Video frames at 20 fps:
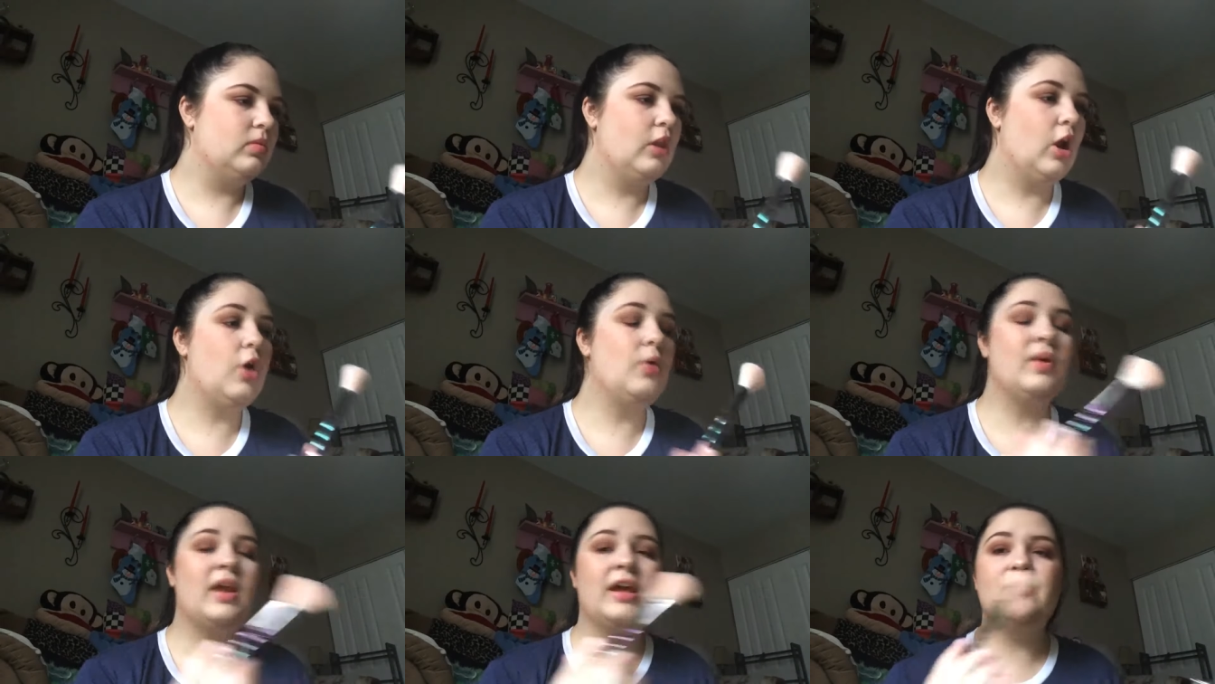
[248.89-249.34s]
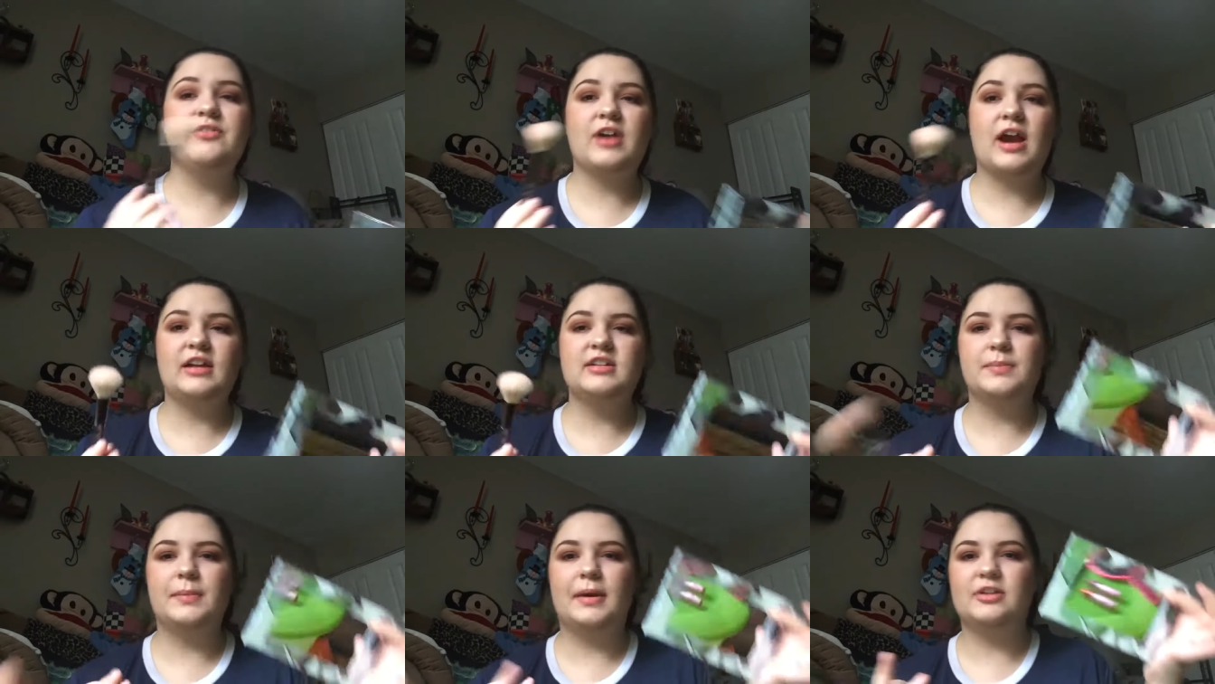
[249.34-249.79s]
Oh, and I
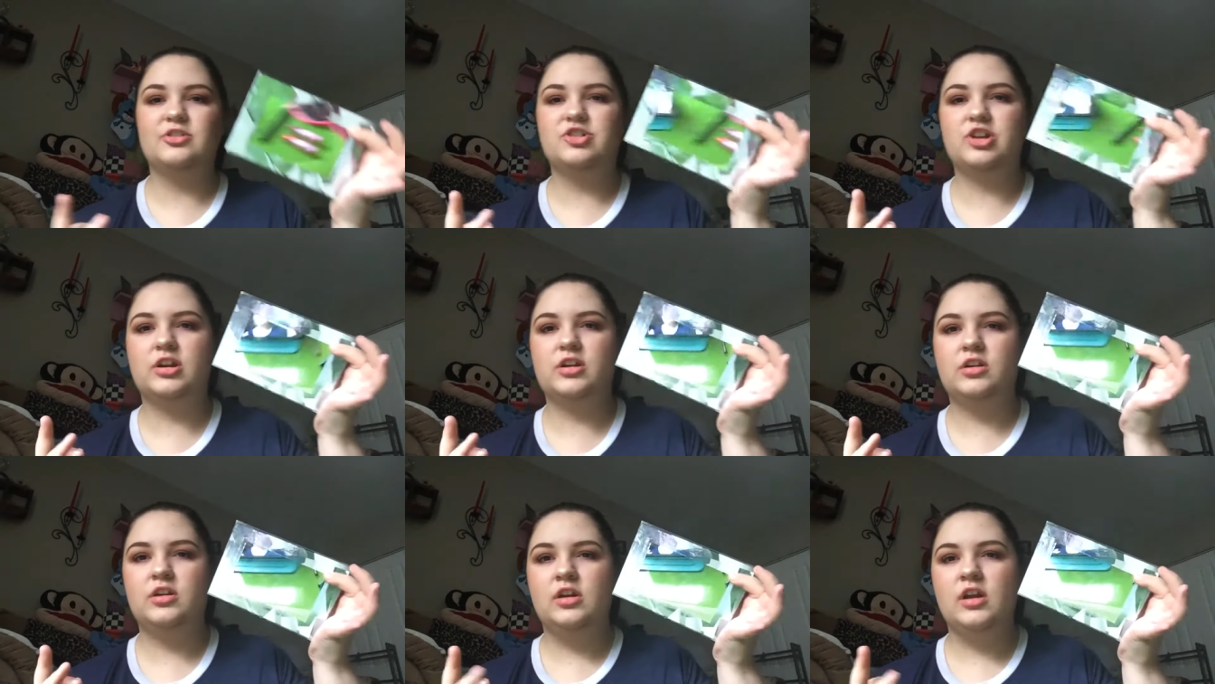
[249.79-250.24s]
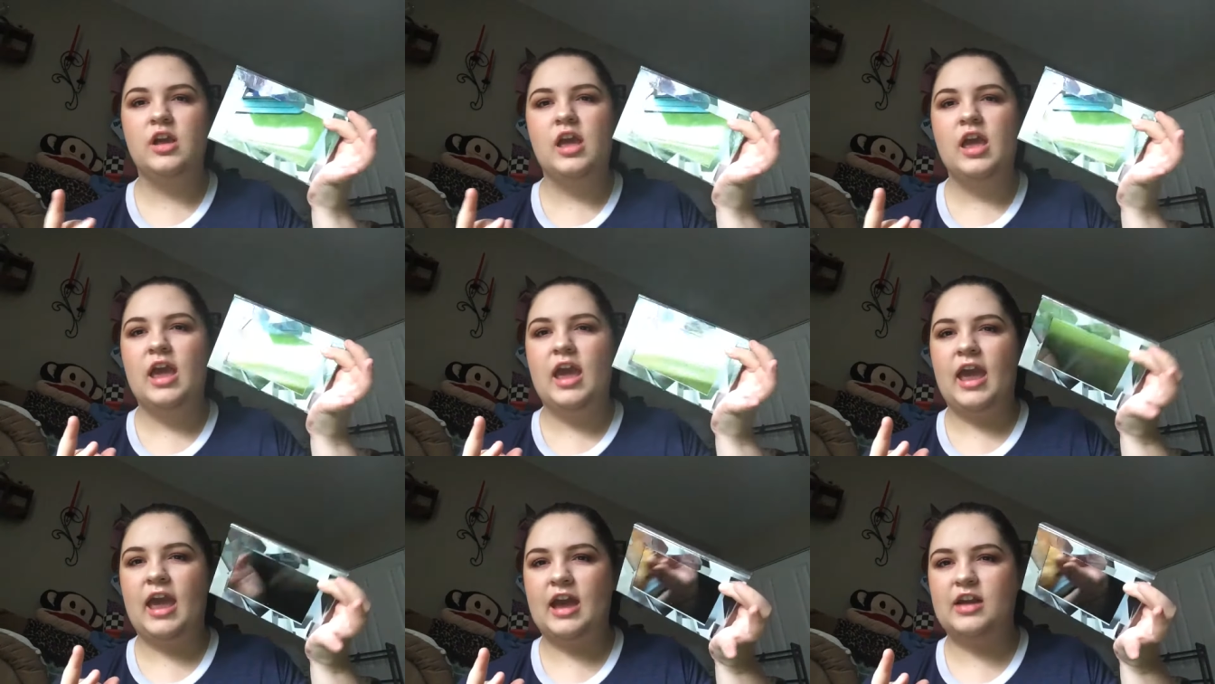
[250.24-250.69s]
forgot to mention,
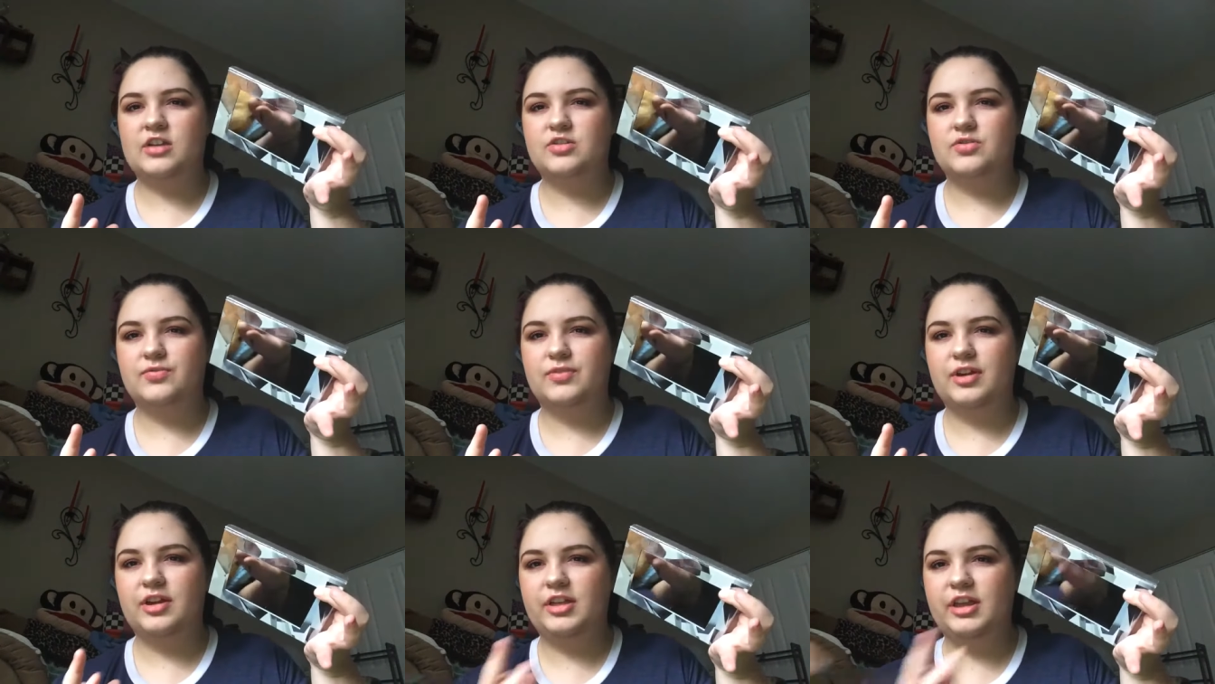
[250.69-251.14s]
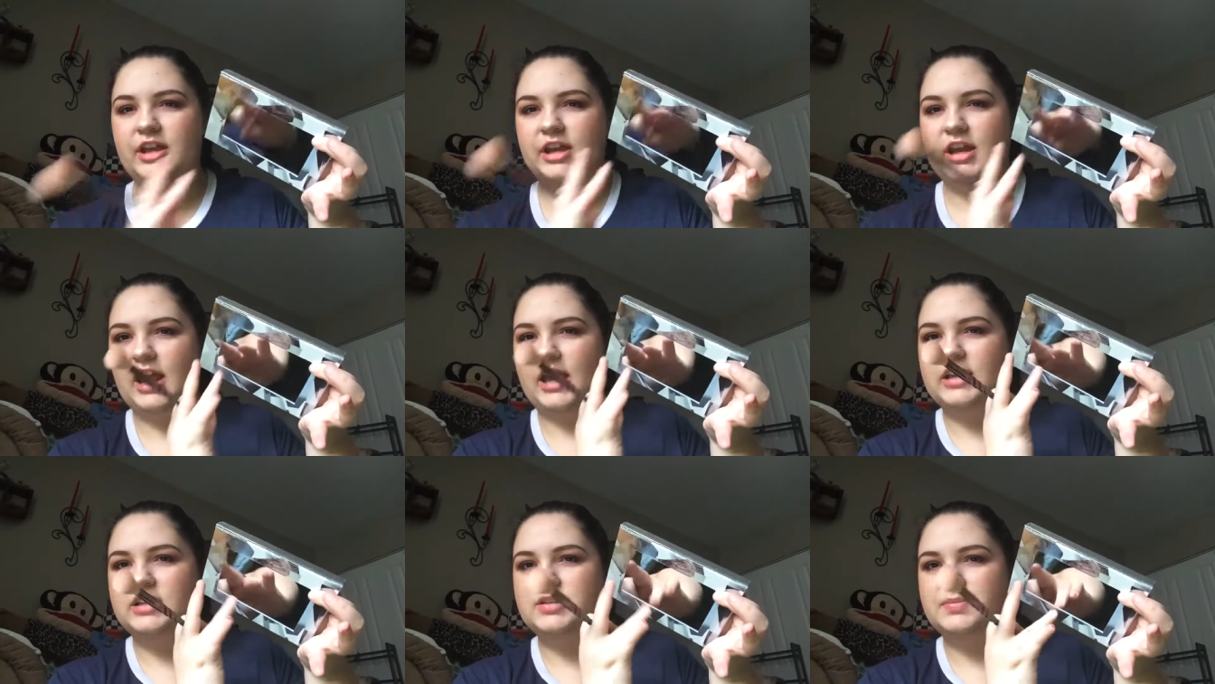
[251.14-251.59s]
it has really
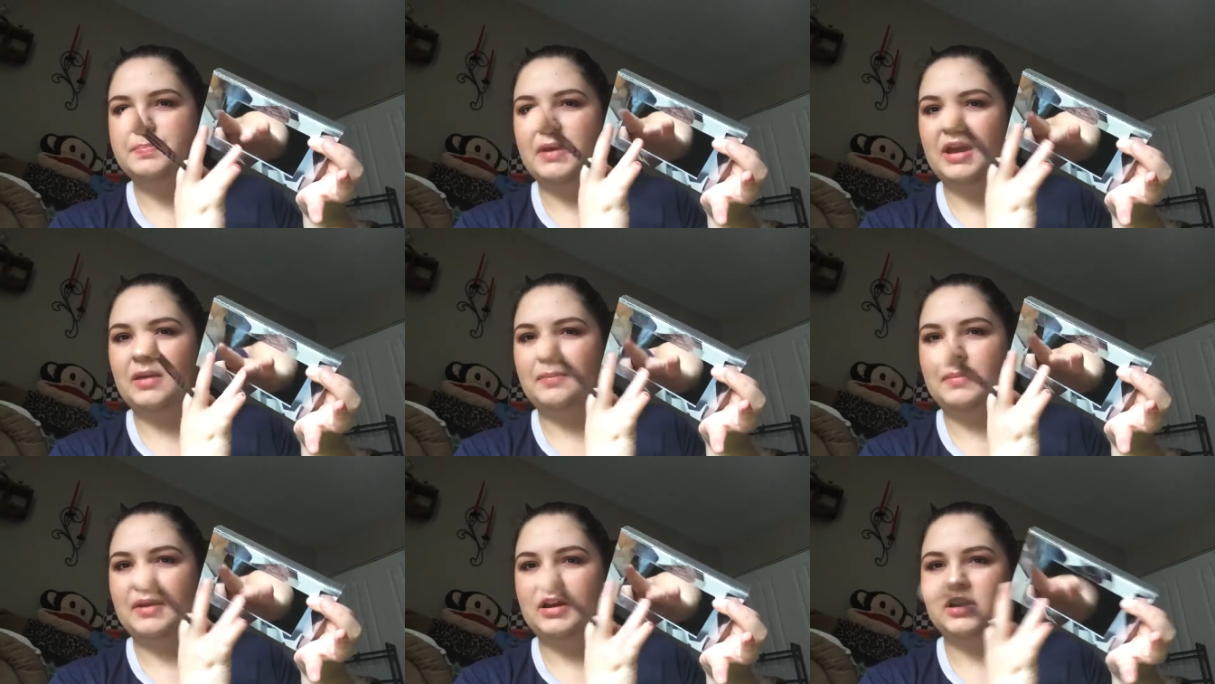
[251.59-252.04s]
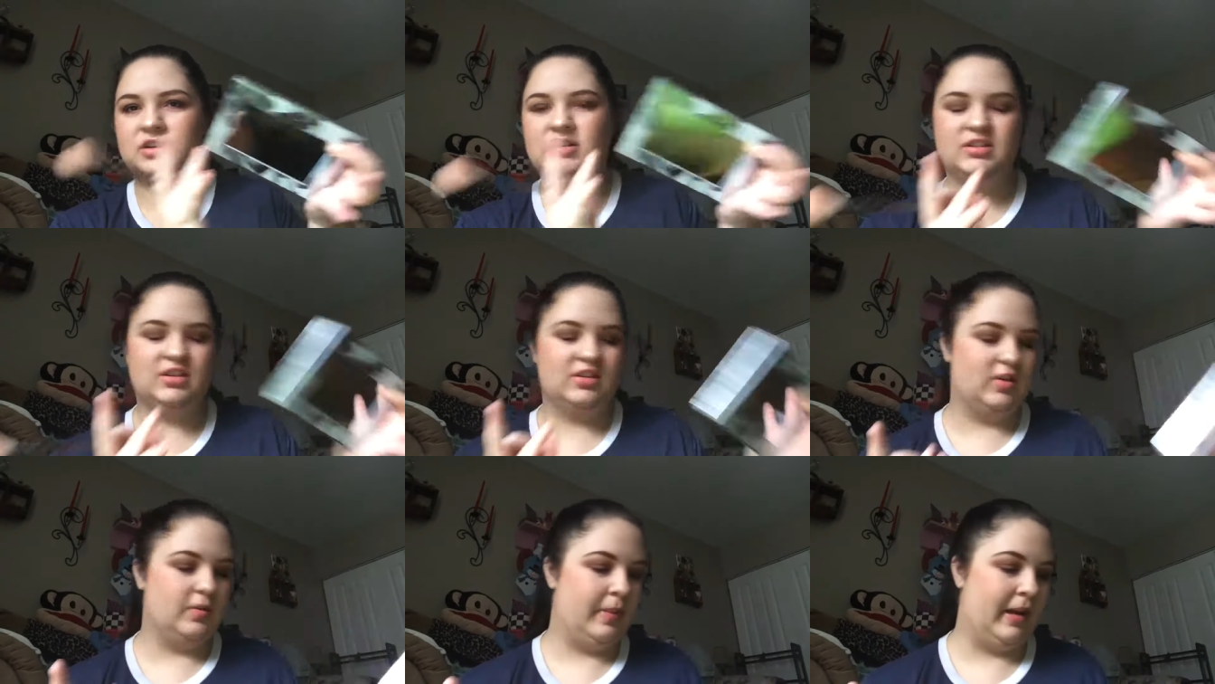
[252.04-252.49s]
nice big mirrors
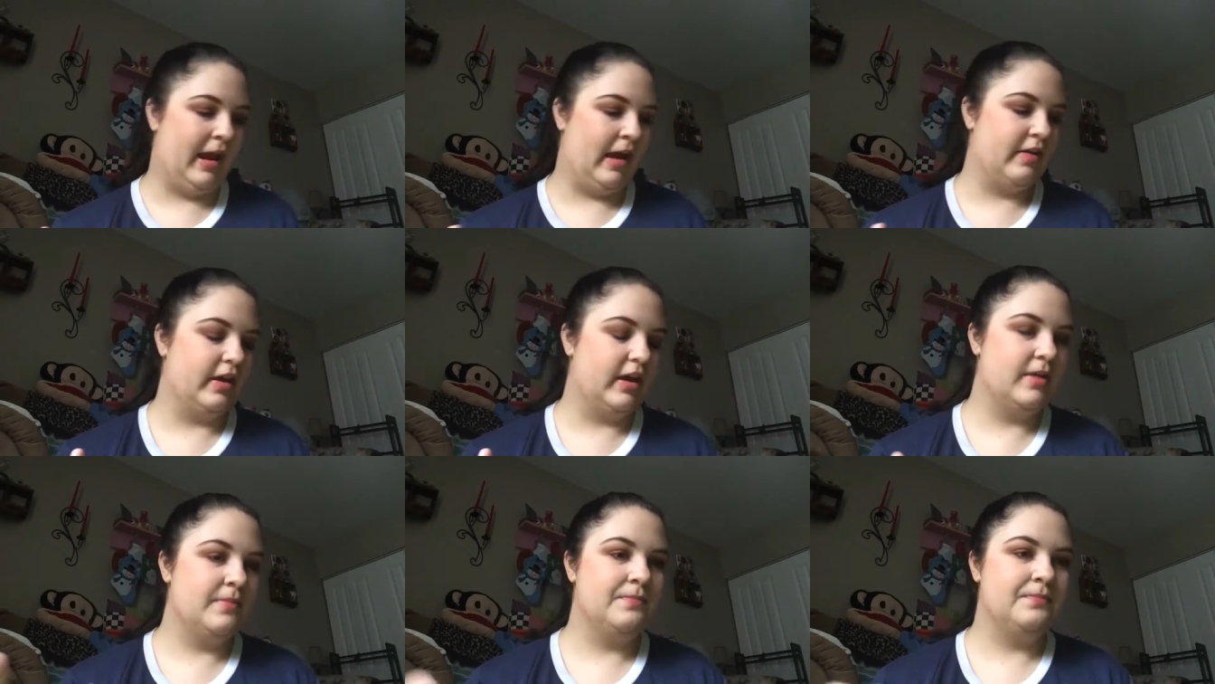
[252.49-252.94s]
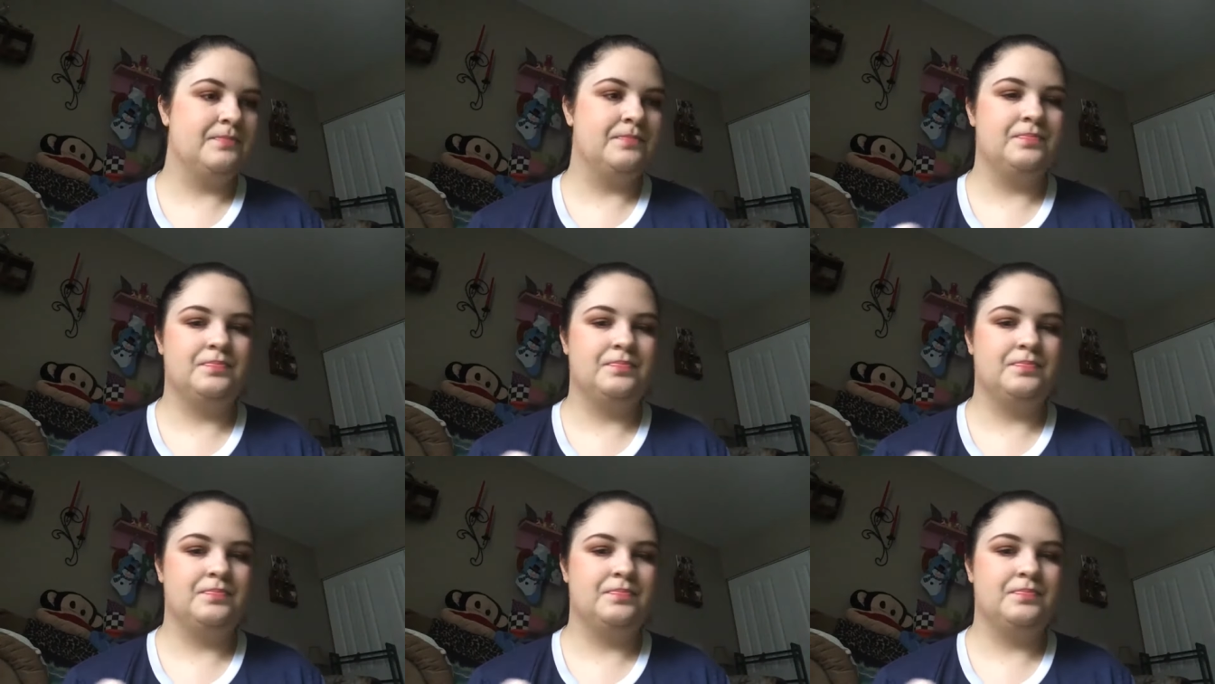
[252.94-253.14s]
in the palette.